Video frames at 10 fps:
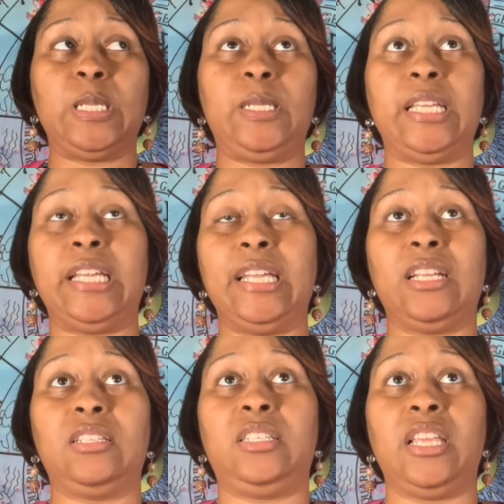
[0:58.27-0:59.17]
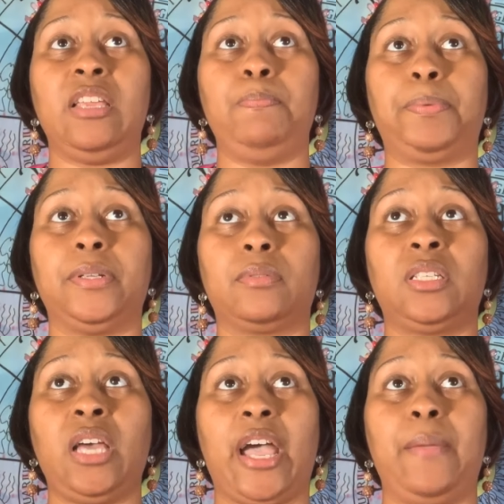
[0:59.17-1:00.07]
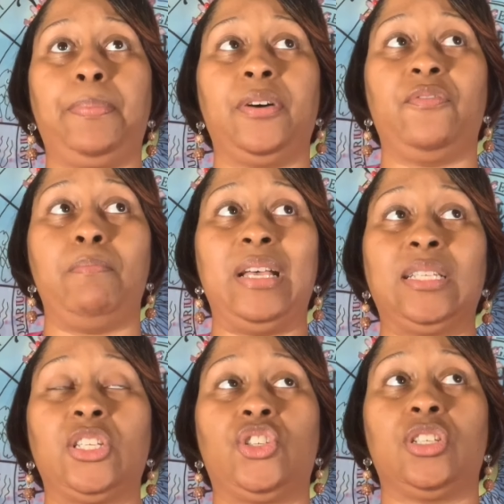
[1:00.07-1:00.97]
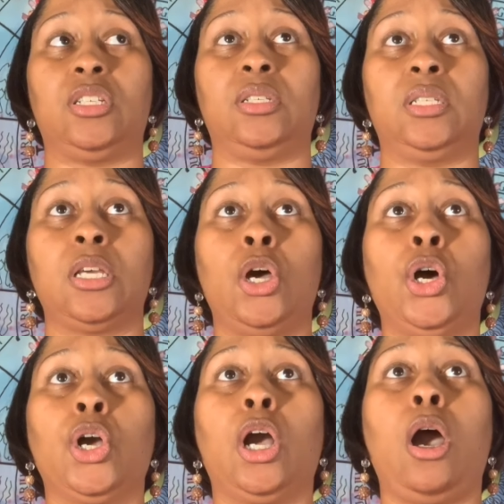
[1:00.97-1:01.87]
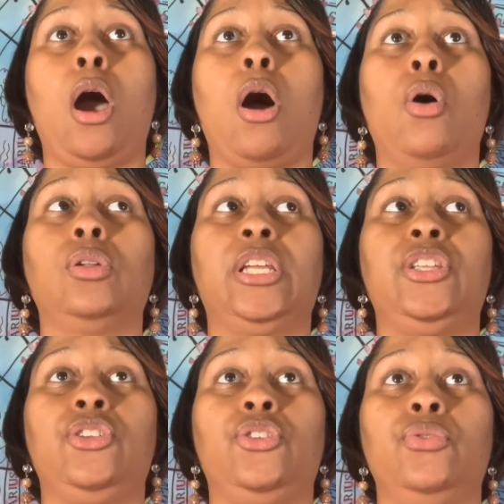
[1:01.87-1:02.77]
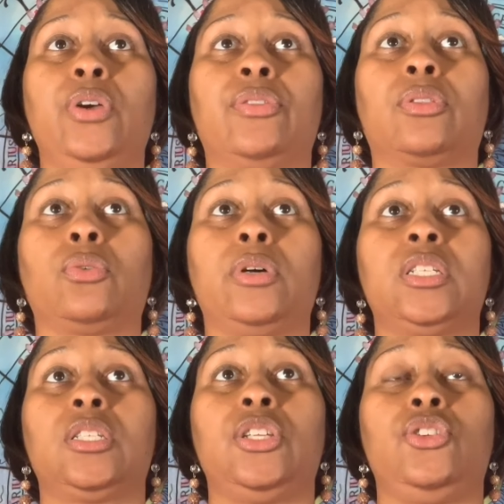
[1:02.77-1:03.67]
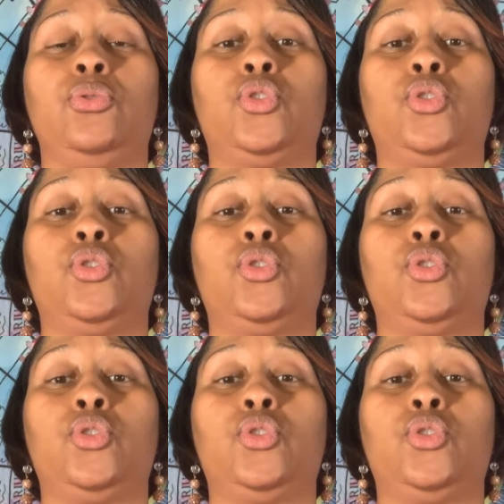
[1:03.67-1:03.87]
dig deep type of messages calling you and thrusting you